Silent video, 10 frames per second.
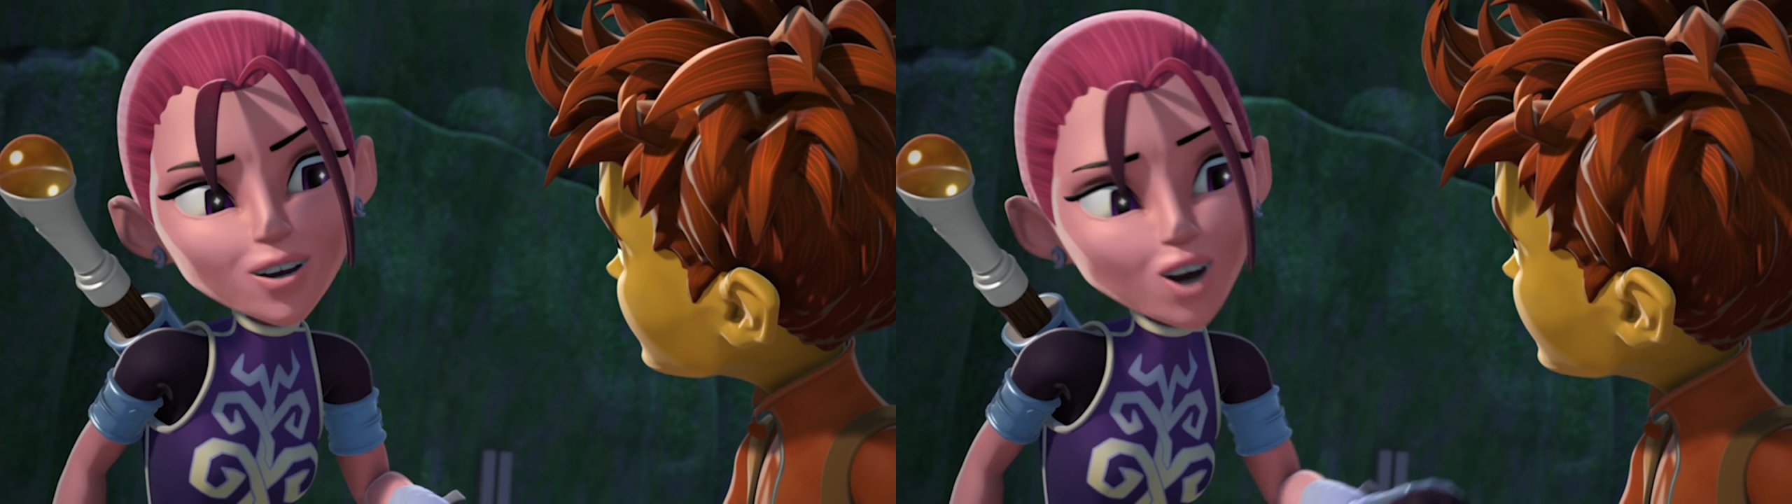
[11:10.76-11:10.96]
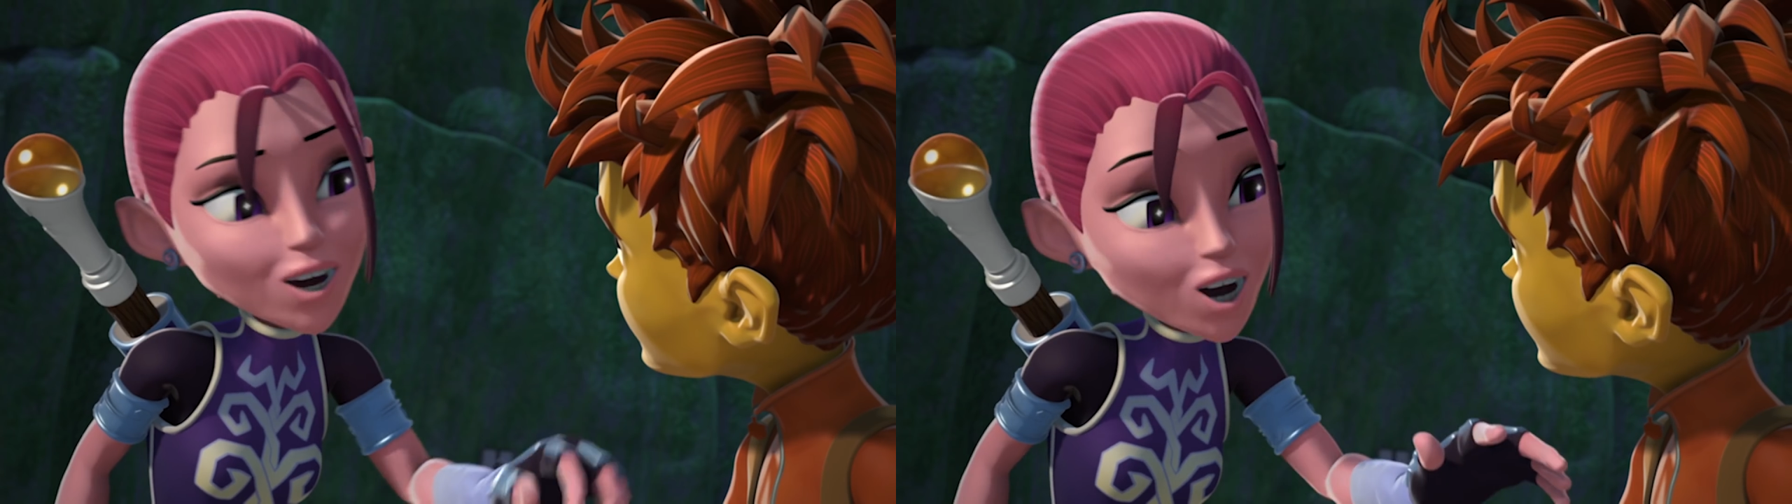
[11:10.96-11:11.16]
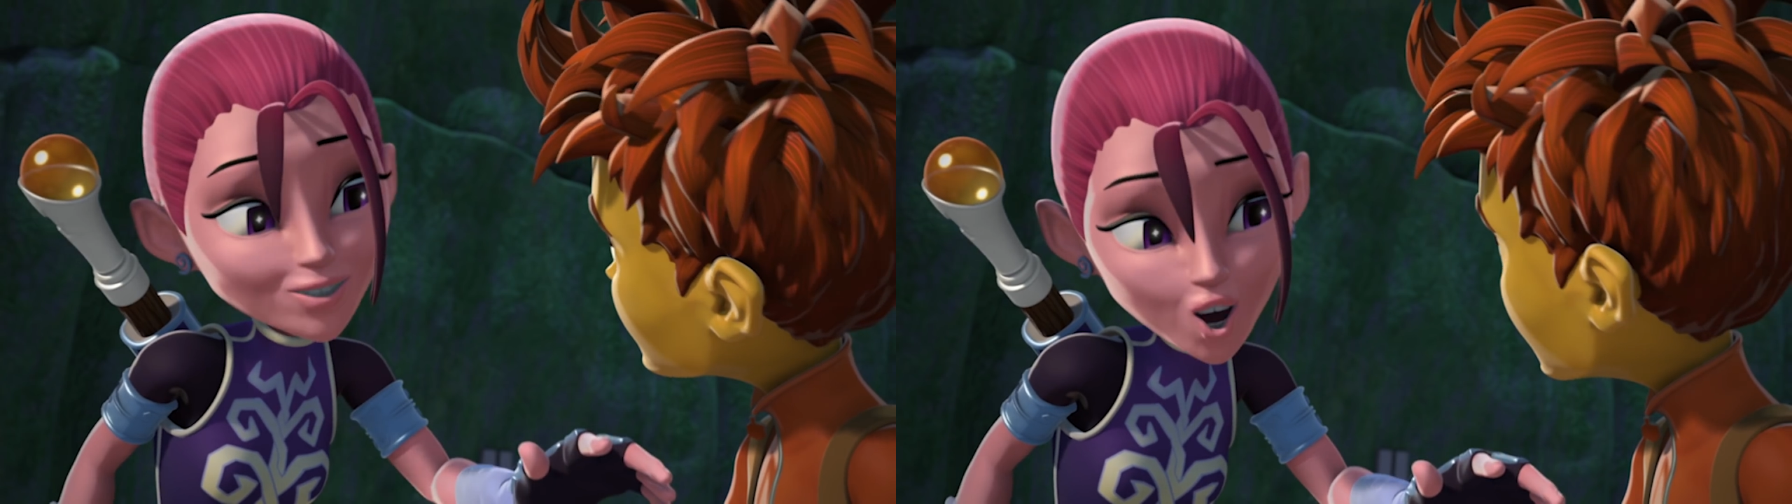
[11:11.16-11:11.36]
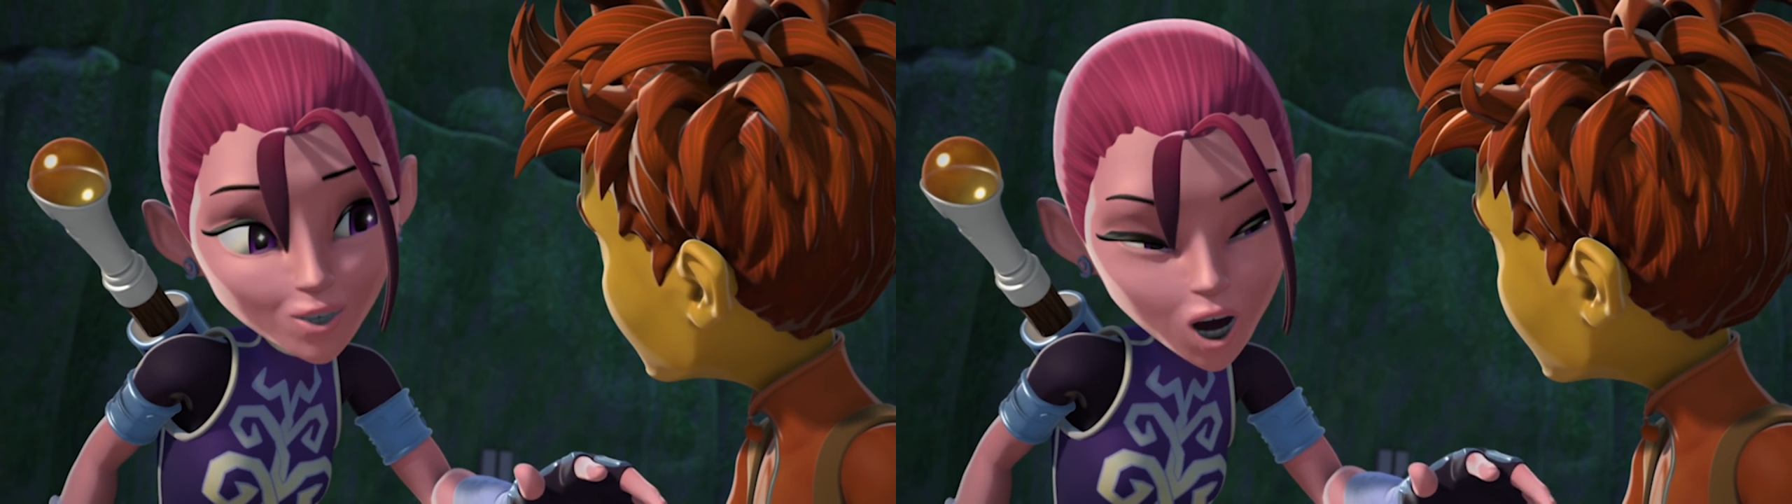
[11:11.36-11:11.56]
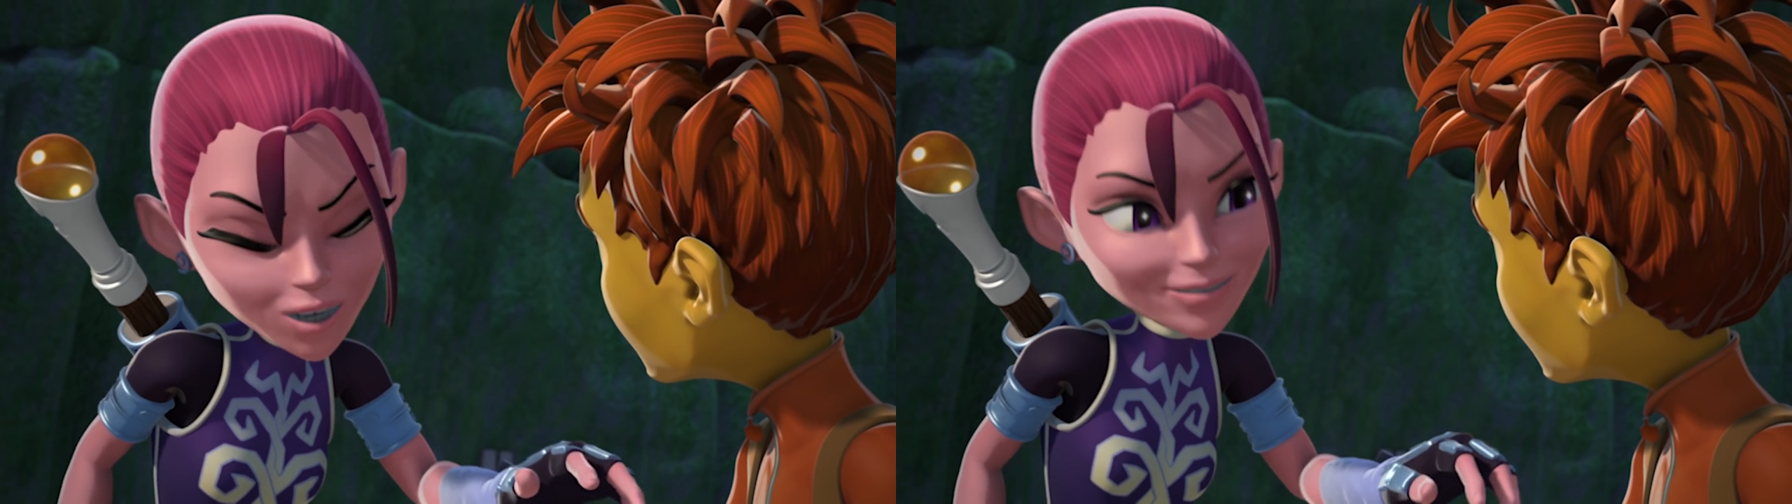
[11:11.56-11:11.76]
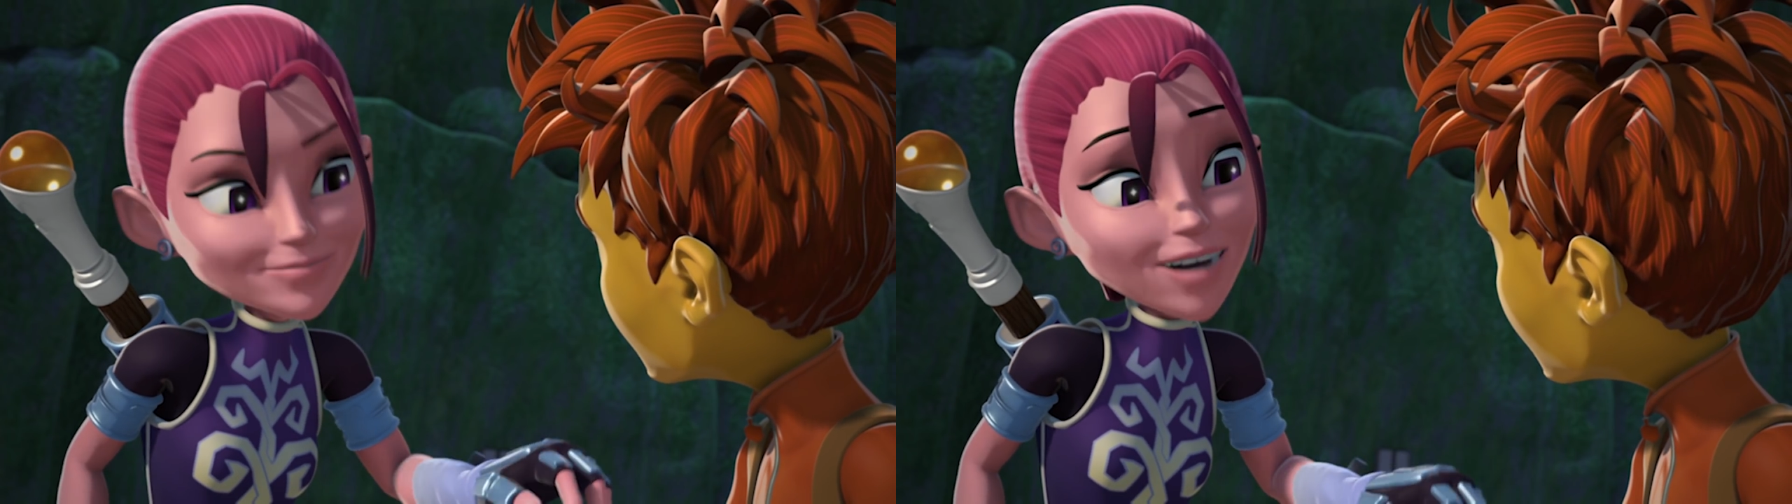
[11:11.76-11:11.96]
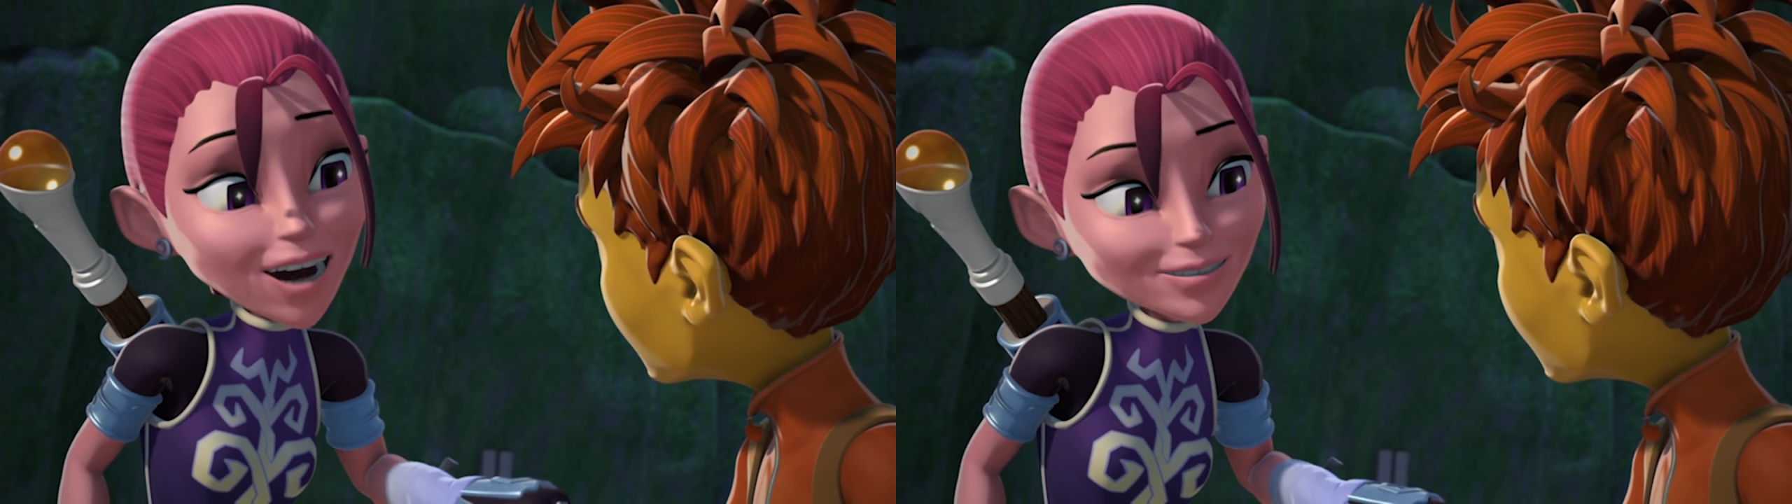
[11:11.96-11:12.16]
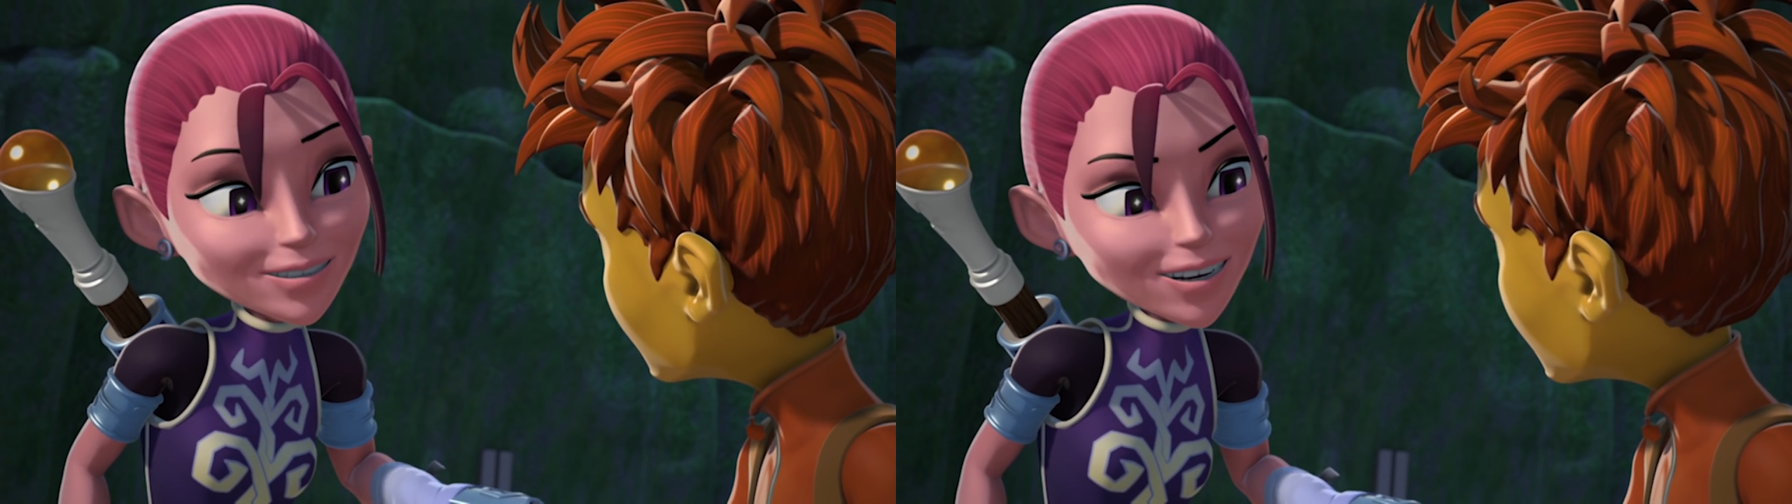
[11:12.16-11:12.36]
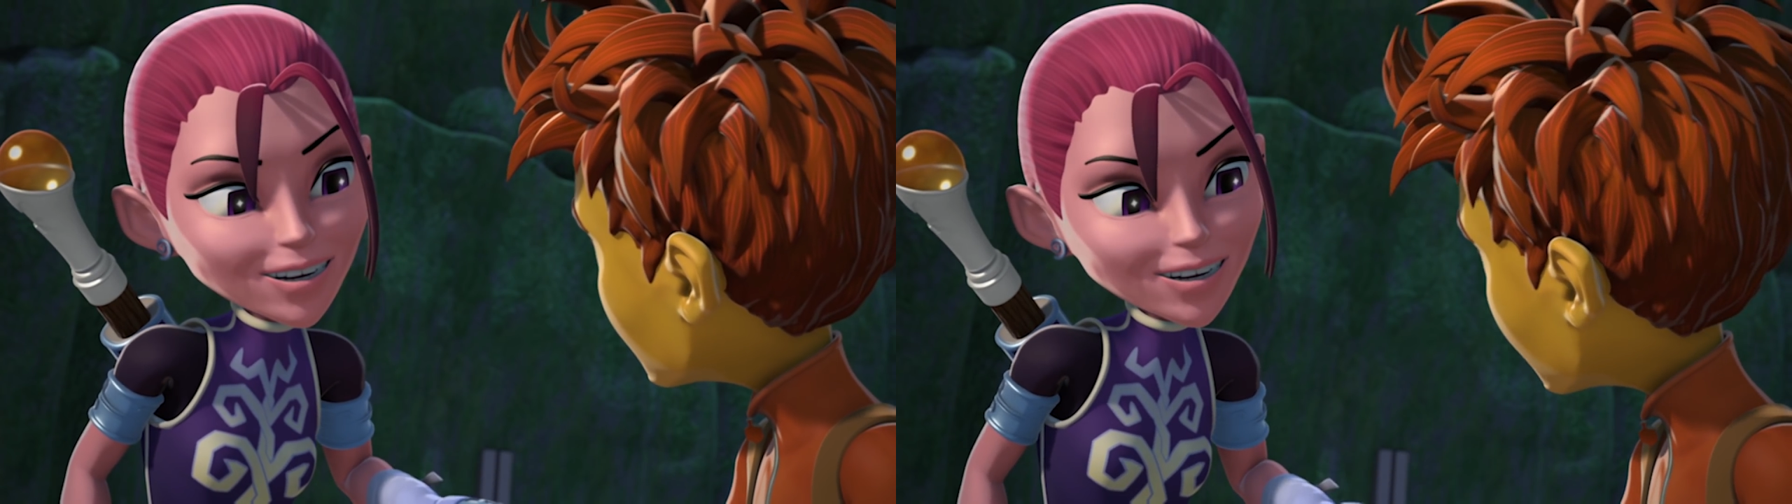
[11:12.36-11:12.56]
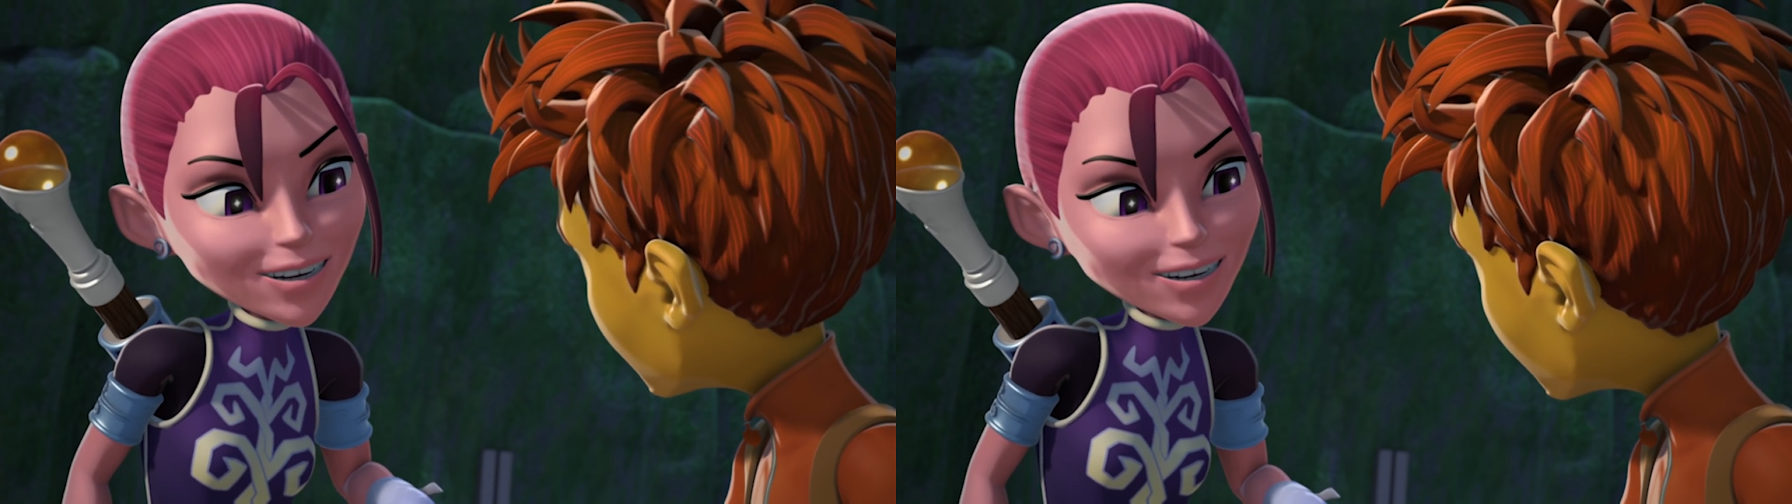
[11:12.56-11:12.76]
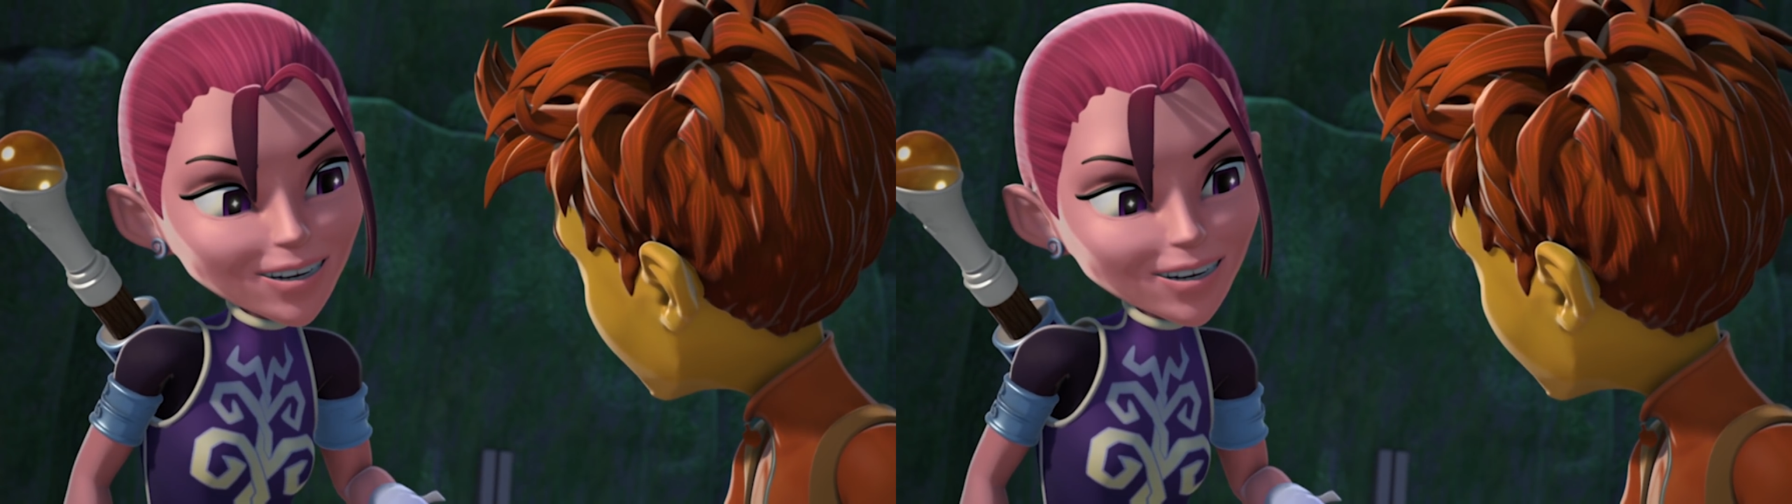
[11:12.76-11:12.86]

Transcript: You're not on your own, Matt.